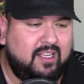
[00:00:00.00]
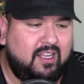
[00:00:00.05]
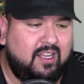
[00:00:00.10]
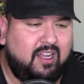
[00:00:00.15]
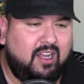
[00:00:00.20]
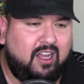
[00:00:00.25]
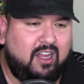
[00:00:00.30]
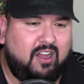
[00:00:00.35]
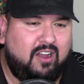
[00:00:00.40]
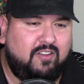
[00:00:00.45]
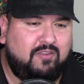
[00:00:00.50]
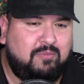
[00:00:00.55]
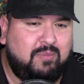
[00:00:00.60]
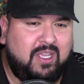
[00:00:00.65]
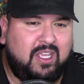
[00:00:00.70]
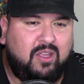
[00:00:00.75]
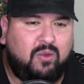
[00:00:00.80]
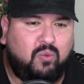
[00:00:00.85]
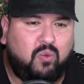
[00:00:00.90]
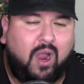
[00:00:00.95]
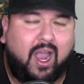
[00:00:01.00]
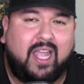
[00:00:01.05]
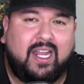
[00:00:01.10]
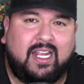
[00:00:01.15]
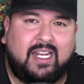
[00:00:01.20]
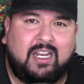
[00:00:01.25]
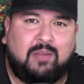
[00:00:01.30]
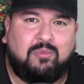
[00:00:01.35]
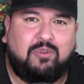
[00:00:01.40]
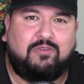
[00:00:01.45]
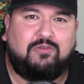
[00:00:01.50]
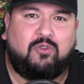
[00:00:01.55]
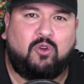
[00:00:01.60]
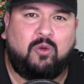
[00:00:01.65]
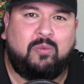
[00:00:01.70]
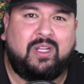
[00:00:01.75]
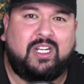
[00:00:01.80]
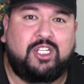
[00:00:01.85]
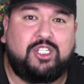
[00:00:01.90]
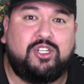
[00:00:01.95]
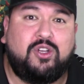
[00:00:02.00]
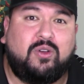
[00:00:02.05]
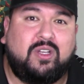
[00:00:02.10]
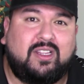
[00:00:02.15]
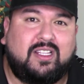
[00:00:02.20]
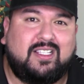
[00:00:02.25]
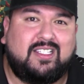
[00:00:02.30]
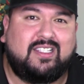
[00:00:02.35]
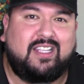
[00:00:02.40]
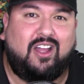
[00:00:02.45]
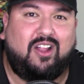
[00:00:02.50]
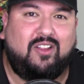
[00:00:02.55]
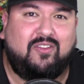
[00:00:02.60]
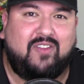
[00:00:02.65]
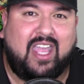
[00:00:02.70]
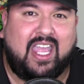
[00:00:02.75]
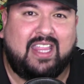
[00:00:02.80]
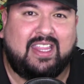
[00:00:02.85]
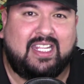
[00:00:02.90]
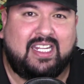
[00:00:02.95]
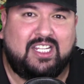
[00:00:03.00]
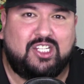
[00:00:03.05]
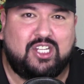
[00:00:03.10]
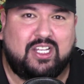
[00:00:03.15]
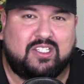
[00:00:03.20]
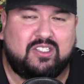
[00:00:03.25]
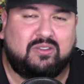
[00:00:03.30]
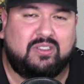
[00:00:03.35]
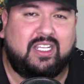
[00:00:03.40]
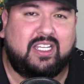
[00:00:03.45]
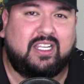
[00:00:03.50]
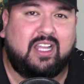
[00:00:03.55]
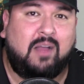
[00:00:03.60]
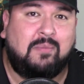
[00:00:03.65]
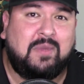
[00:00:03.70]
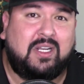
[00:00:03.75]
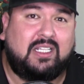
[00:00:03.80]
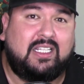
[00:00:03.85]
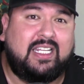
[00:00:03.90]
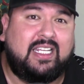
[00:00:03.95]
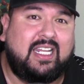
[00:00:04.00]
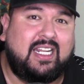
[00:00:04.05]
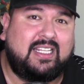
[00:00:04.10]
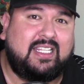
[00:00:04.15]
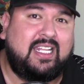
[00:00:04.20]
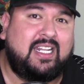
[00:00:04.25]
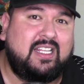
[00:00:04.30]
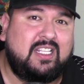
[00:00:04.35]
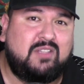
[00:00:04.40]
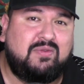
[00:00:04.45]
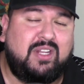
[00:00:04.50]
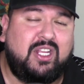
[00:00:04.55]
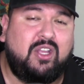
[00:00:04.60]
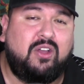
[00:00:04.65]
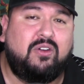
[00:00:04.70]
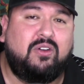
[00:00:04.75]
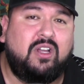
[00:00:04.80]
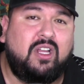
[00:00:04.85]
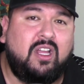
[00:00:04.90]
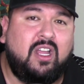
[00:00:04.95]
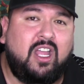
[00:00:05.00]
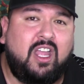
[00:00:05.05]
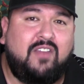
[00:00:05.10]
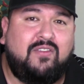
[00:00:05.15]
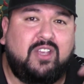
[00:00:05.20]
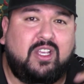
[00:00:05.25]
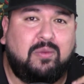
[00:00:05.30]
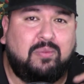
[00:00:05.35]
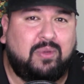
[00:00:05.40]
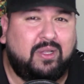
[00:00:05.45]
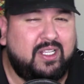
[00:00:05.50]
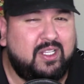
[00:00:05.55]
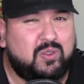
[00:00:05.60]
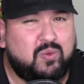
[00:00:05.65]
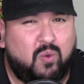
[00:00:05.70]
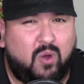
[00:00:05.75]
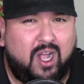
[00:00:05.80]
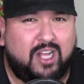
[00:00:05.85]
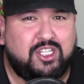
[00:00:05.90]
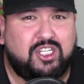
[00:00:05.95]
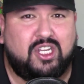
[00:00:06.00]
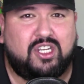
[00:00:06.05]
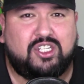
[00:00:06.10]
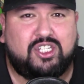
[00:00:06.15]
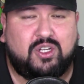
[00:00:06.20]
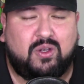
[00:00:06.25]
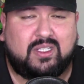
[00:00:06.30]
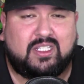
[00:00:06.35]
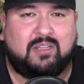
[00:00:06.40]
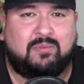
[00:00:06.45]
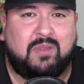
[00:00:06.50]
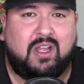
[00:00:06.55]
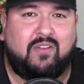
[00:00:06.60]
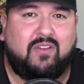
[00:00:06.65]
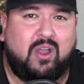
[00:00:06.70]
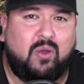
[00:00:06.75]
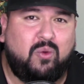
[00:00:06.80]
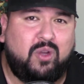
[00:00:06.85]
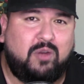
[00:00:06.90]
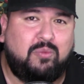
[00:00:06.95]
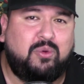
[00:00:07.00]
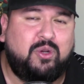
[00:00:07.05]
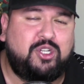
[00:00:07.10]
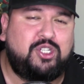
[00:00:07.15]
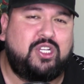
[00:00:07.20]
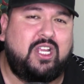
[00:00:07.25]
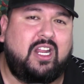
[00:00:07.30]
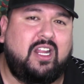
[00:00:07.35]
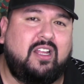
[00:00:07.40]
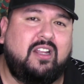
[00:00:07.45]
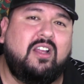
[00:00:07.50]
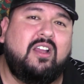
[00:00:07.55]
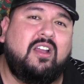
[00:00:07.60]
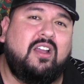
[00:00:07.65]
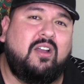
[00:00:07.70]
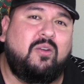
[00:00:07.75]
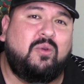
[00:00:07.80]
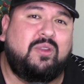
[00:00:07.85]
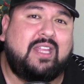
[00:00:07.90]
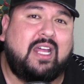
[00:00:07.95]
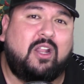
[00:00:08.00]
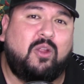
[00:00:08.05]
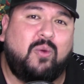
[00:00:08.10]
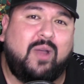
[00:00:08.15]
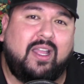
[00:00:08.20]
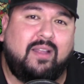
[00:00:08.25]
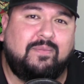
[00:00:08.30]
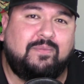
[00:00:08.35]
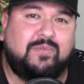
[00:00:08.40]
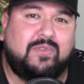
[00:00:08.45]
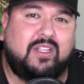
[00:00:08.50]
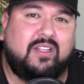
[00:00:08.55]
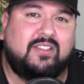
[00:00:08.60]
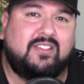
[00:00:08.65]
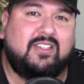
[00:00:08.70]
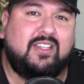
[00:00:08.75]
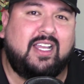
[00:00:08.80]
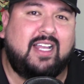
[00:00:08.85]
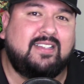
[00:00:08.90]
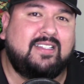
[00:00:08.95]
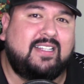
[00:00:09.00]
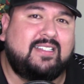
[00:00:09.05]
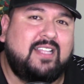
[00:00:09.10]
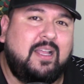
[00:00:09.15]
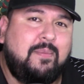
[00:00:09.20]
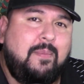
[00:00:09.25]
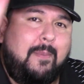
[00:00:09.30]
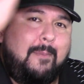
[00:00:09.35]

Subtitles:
of me writing and performing a joke in the style of Anthony Jeselnik. I'm going to link it at the end of this video. If you could please watch it, show it some love, I would appreciate it. With that out of the way, I'll see you guys next time.